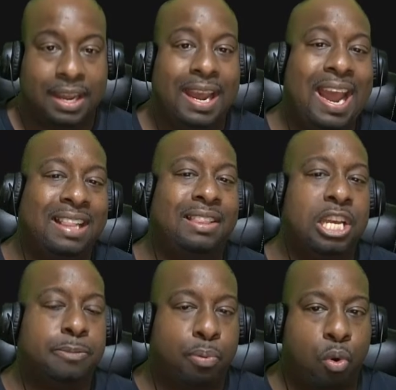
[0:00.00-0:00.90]
At
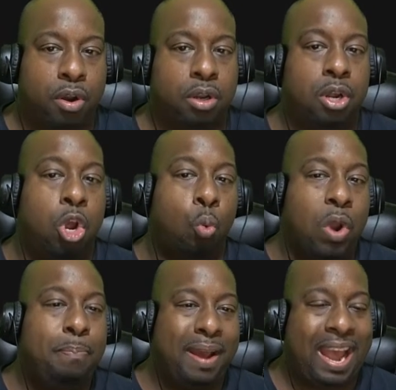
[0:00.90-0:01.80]
this point, we
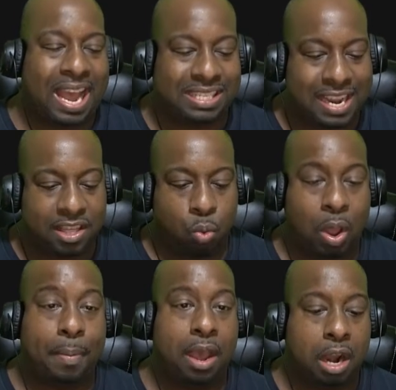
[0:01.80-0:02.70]
pass in the
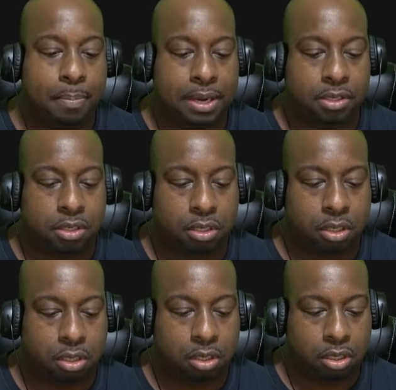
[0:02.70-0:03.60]
web element
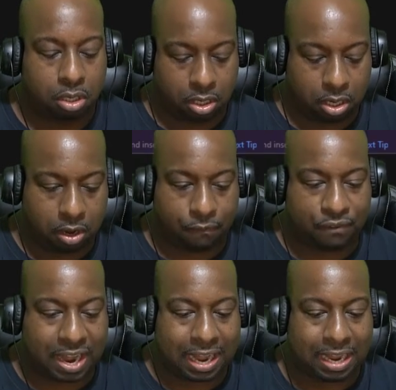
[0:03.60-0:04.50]
of
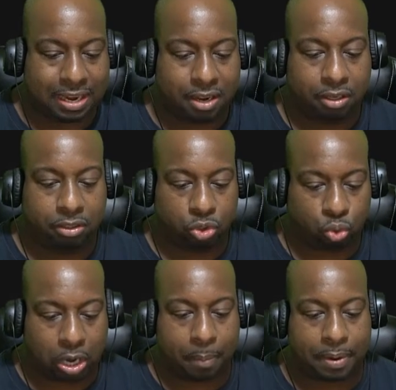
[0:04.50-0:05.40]
find
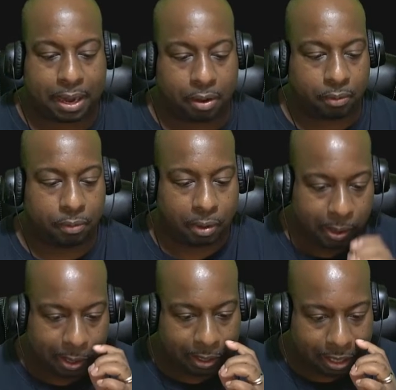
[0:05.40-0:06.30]
drop down.
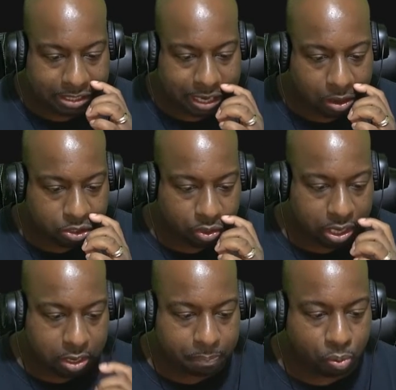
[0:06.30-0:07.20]
Let's also
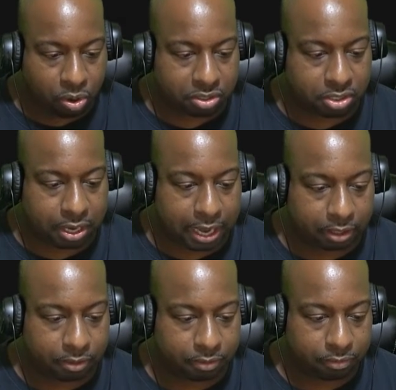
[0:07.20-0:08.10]
import
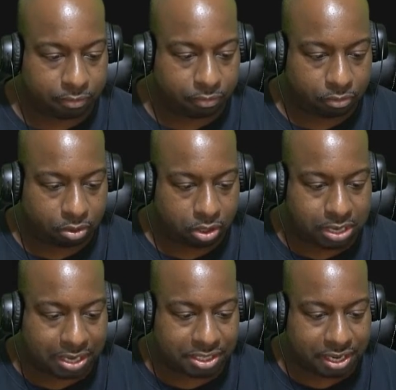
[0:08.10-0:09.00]
select because I
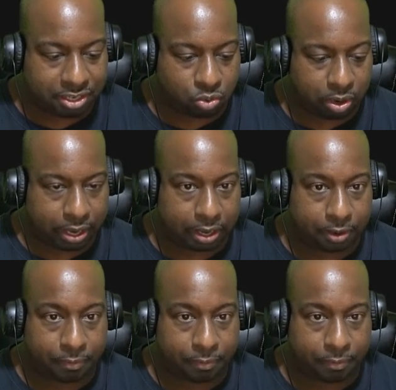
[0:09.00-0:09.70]
see it's red.